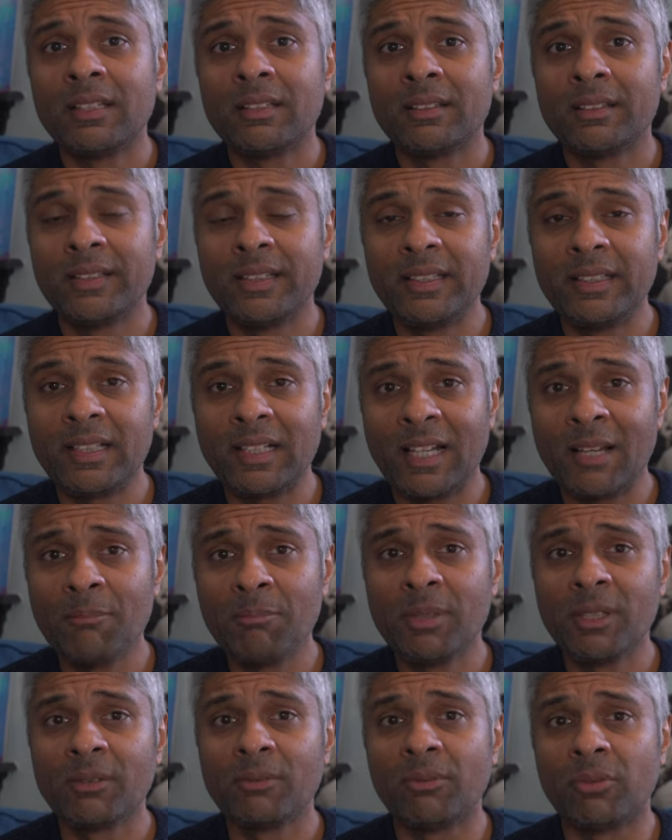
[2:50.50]
The
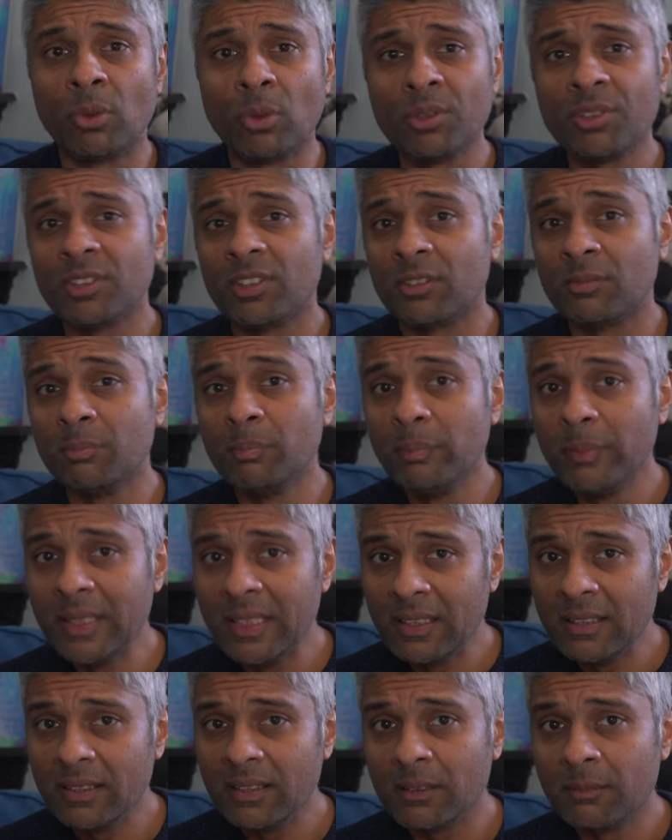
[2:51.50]
clamping force is
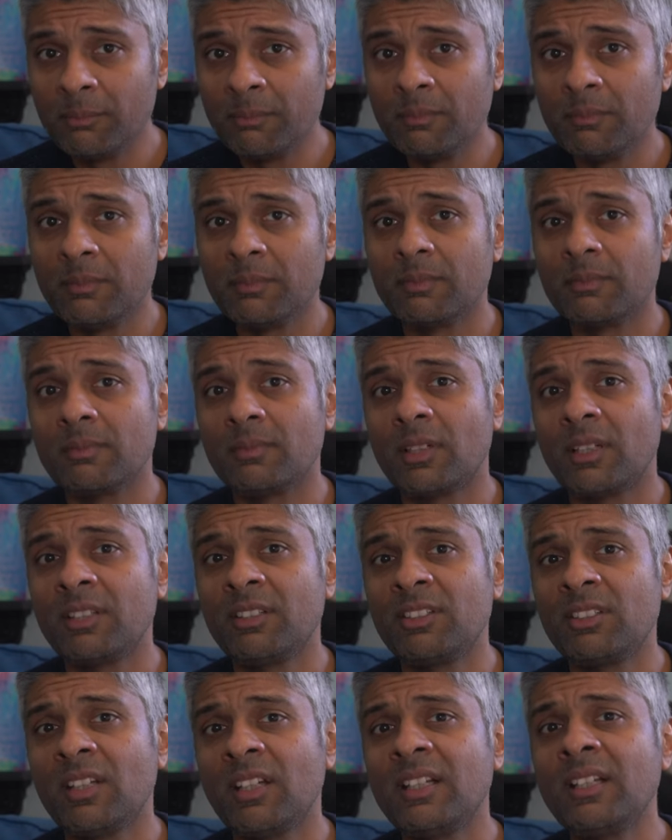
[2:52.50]
medium I'd
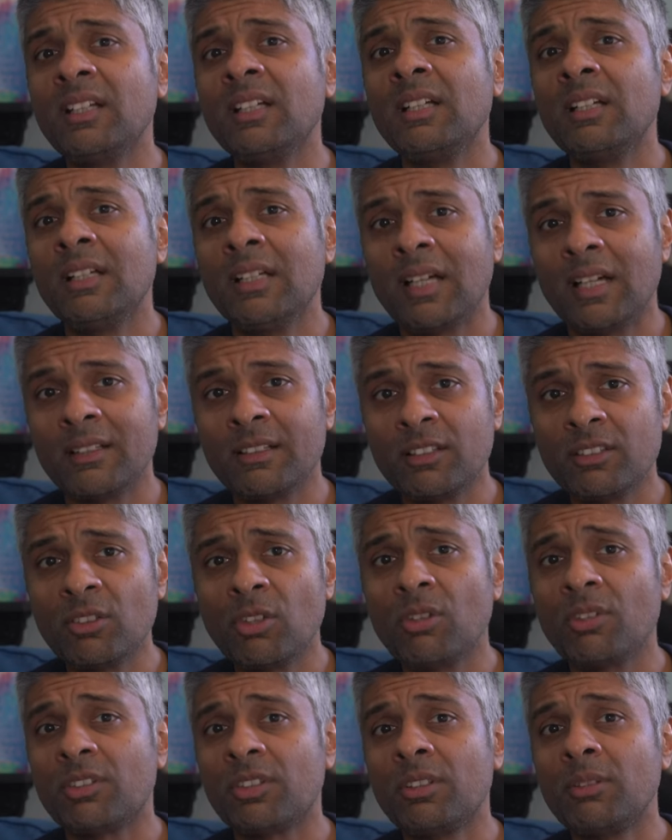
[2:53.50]
say, and there's
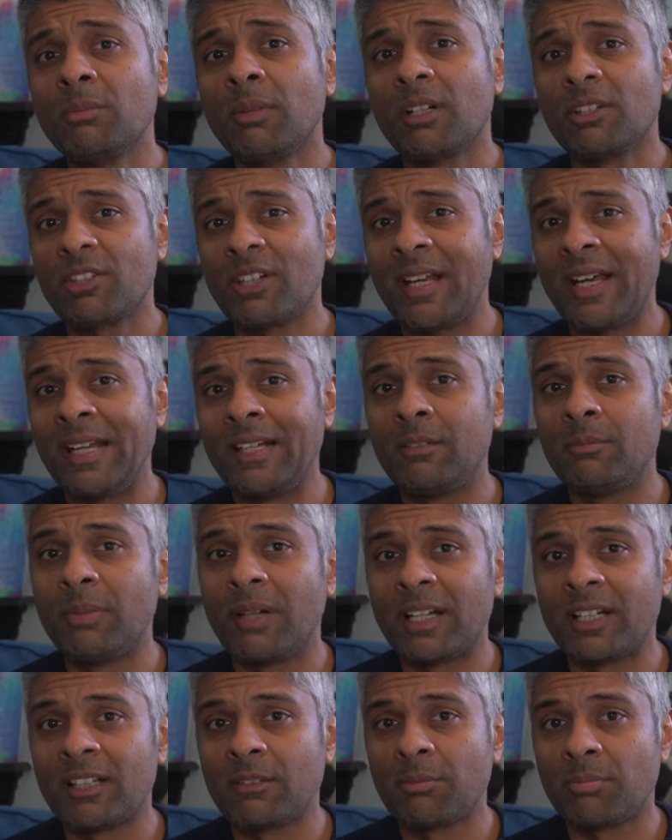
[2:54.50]
not too much
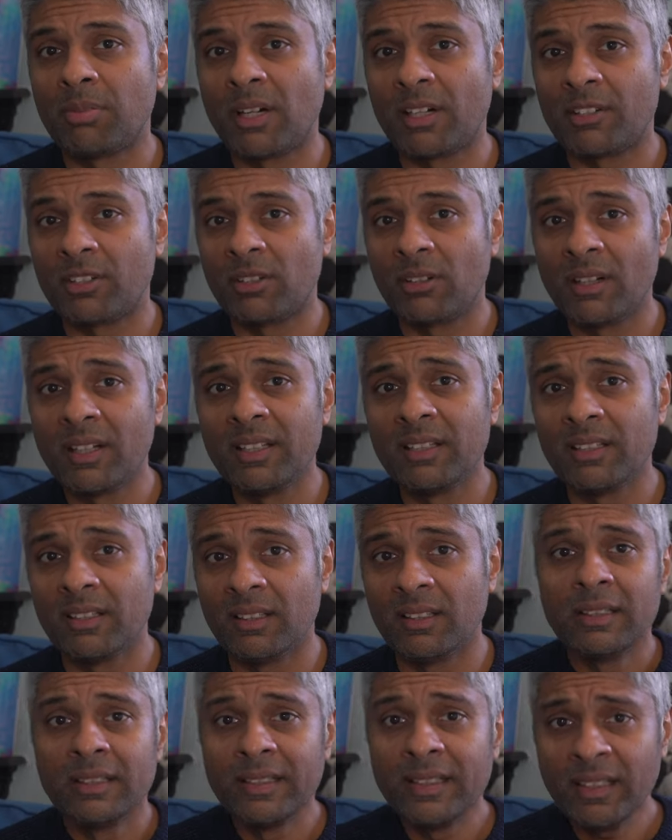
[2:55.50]
headband pressure
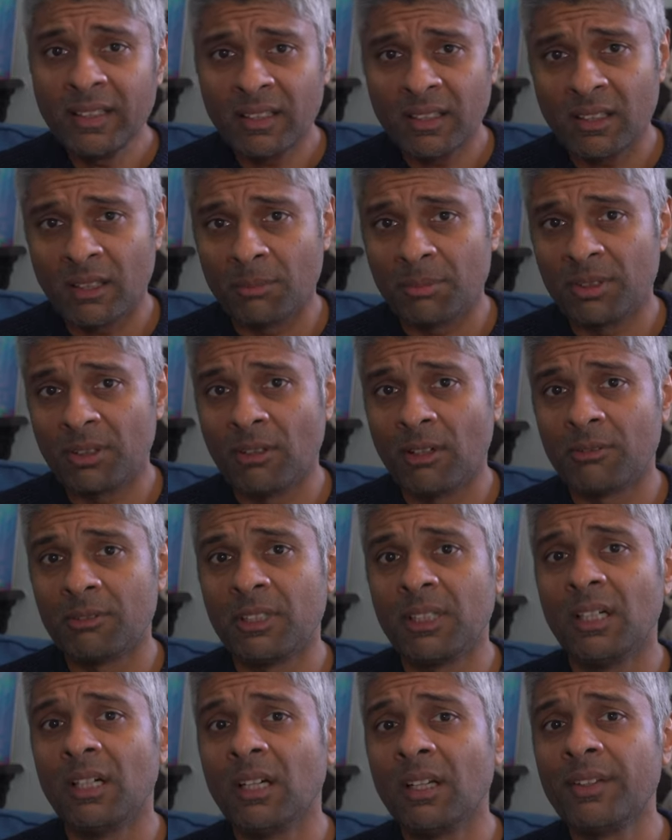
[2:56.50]
either. The ear cups,
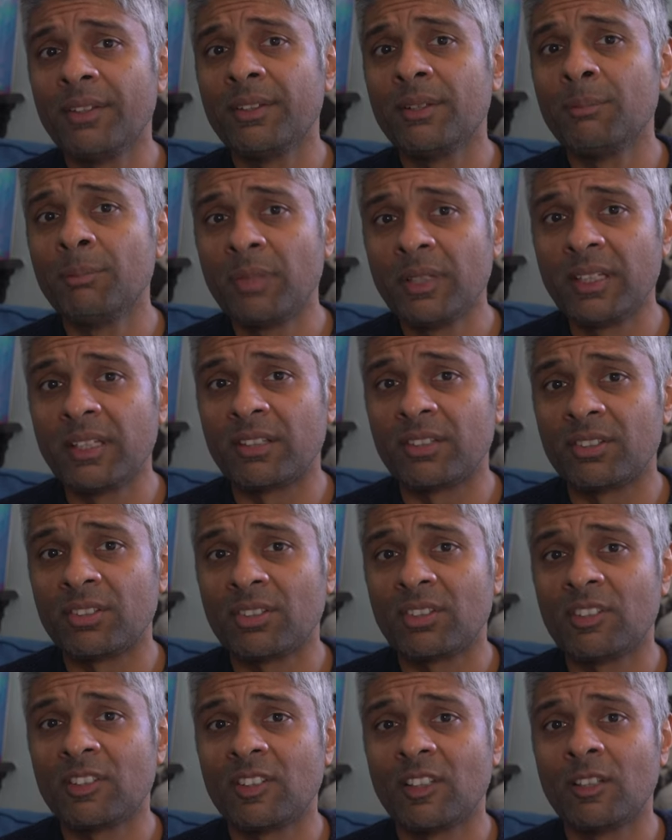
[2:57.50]
however, aren't the
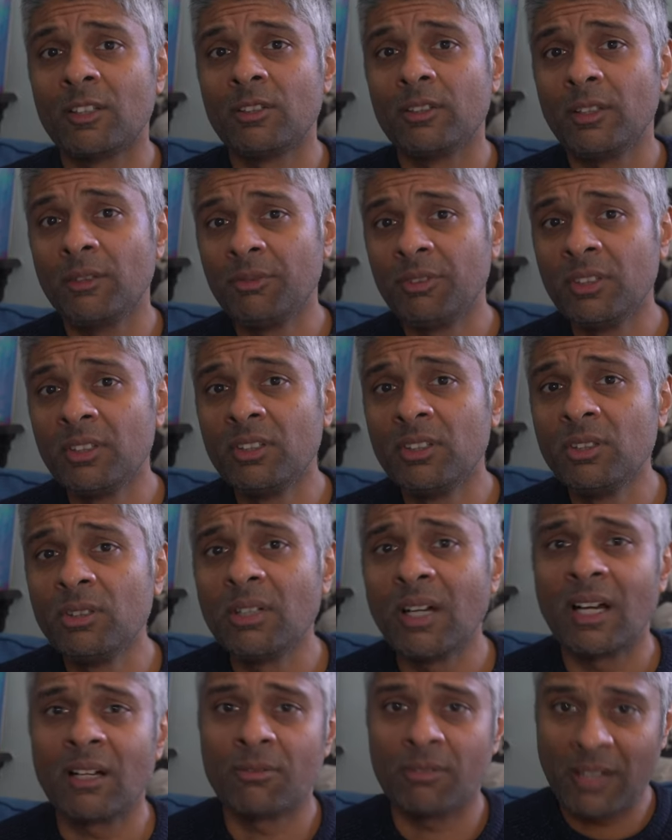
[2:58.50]
biggest, so if you do
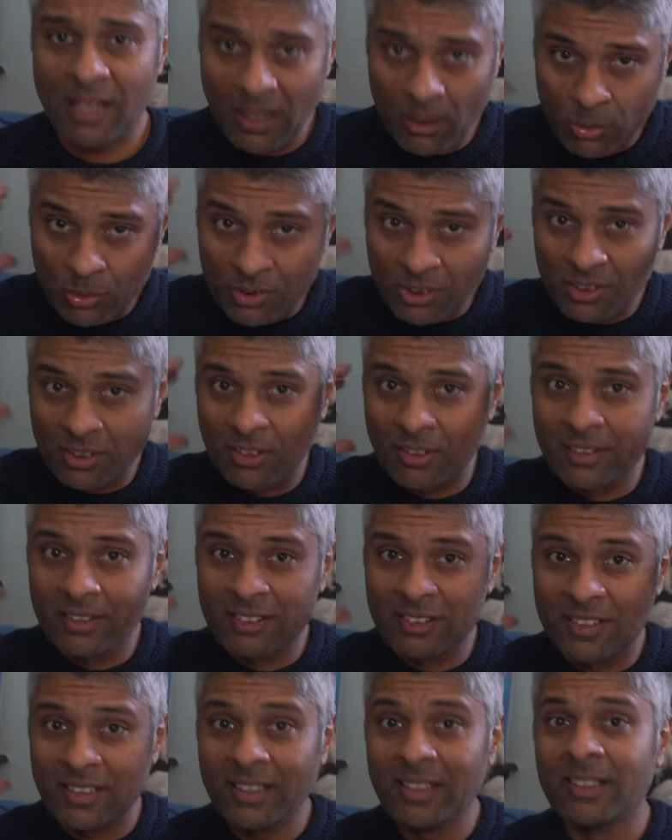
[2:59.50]
have
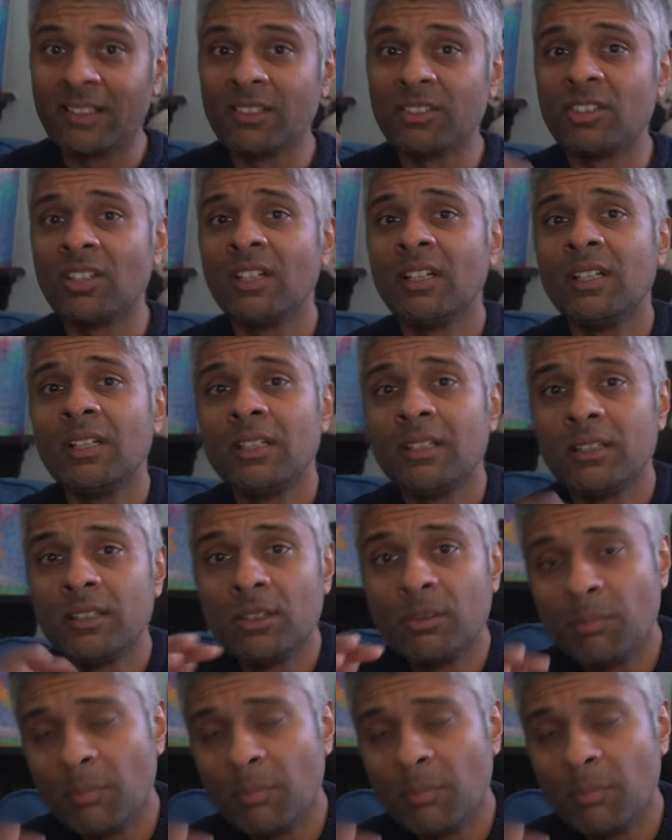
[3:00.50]
outsized ears, you